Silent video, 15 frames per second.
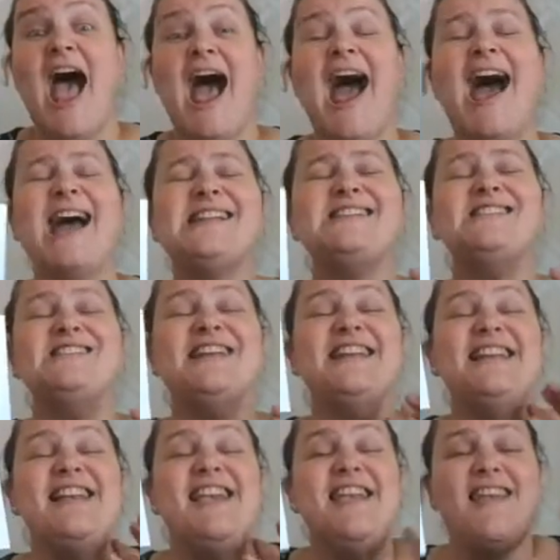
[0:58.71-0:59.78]
and she
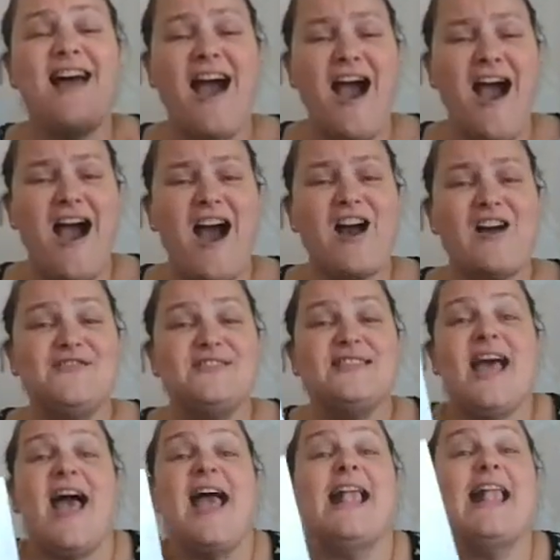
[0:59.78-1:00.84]
loves
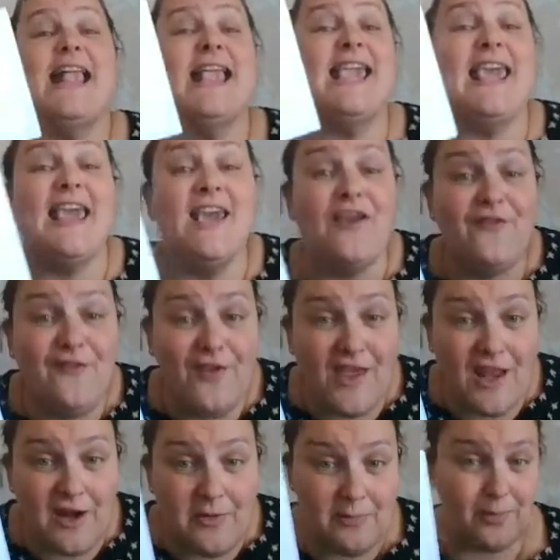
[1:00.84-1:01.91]

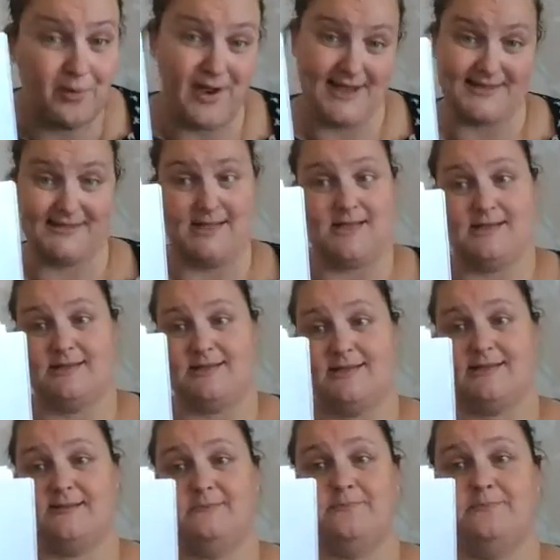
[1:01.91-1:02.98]
giving presents.